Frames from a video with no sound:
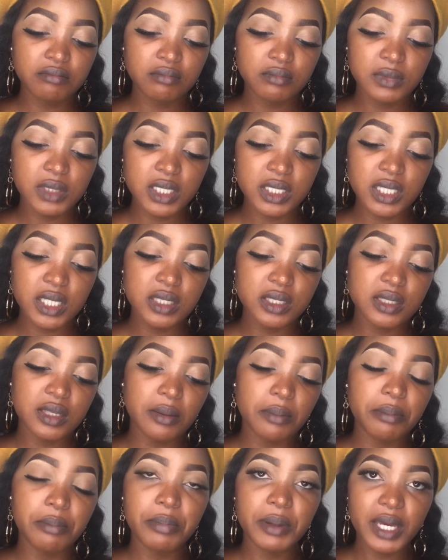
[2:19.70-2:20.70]
They say it's
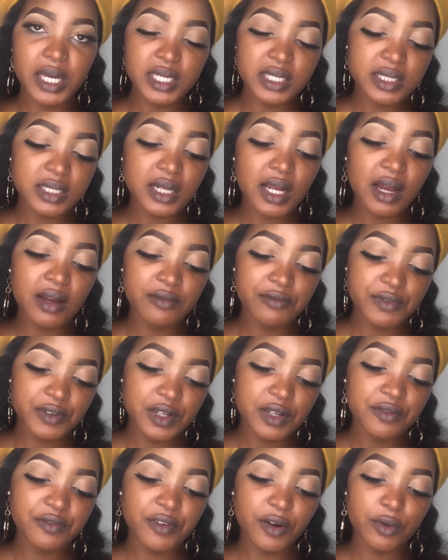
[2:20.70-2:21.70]
the best
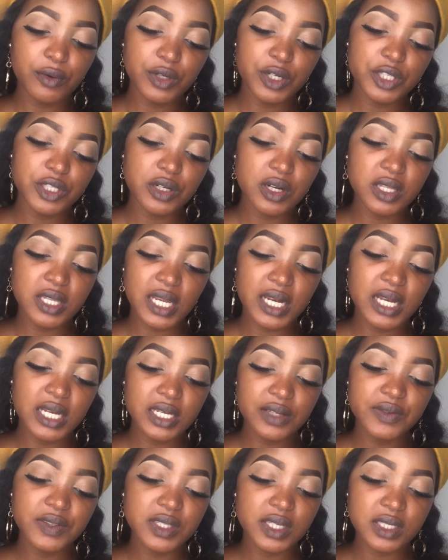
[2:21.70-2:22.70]
covering foundation that
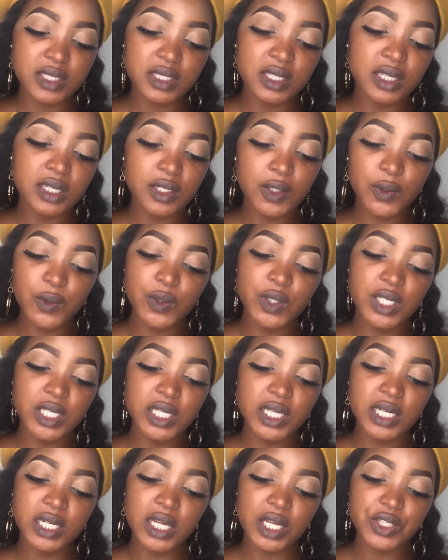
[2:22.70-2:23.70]
leaves the skin
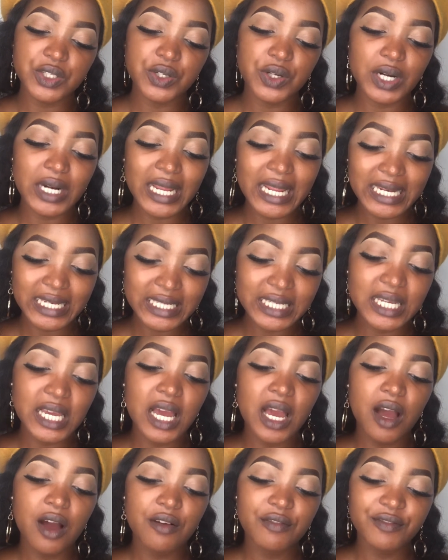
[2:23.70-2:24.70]
looking naturally
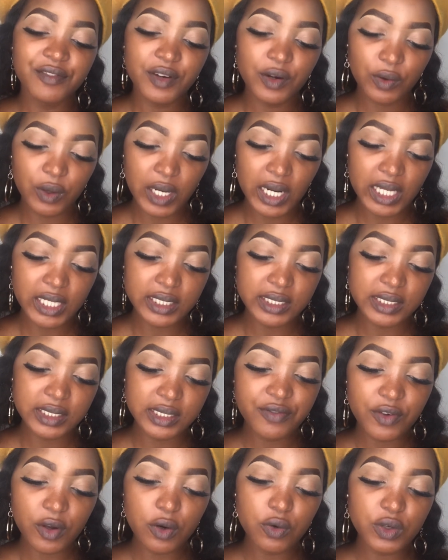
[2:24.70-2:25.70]
flawless.
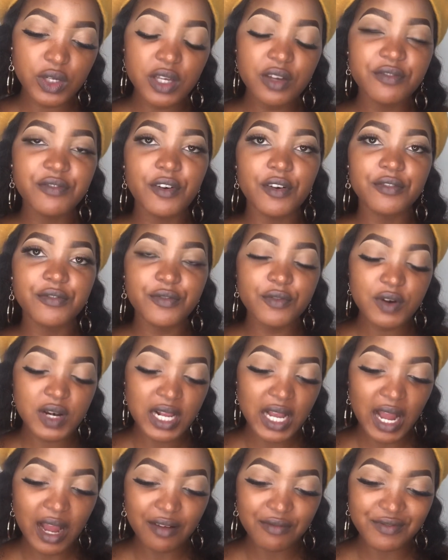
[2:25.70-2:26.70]
If you're looking for full
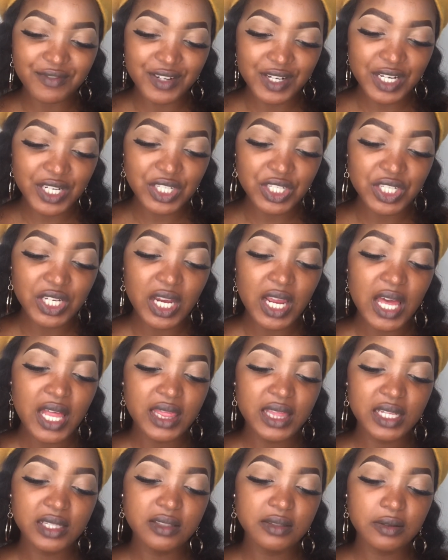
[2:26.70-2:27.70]
coverage
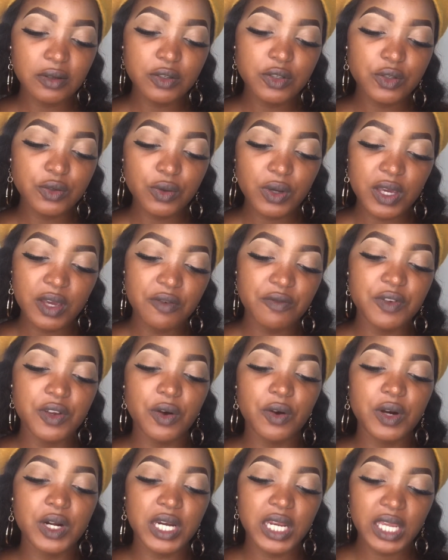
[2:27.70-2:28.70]
that's not too heavy
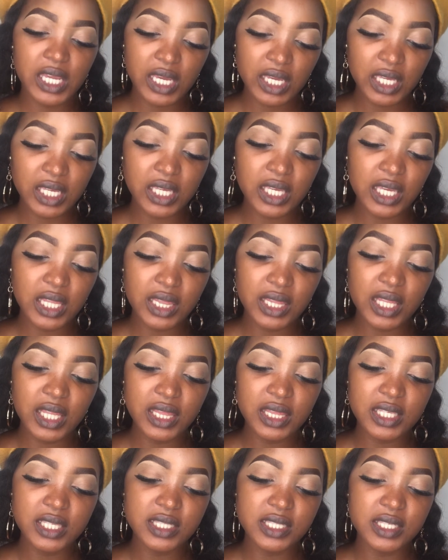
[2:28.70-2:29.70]
or cakey,
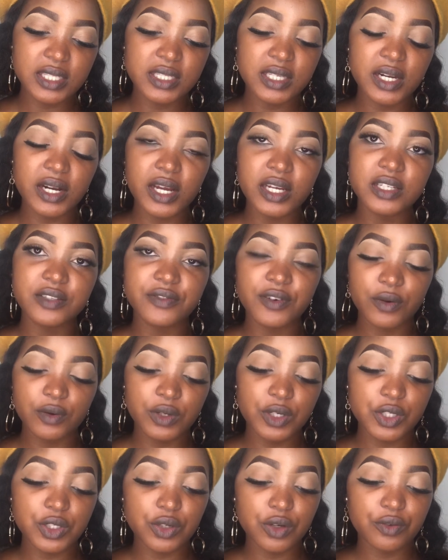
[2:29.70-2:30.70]
then this is the right
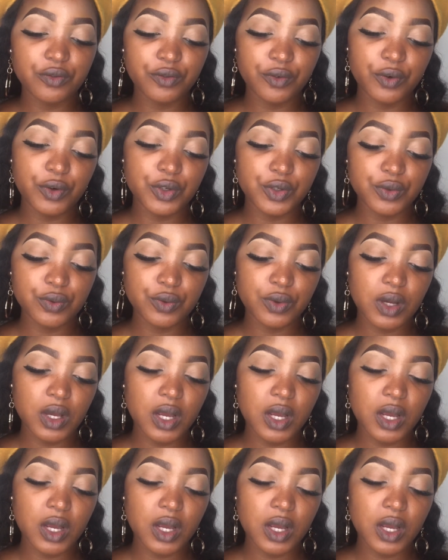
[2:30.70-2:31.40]
foundation for you.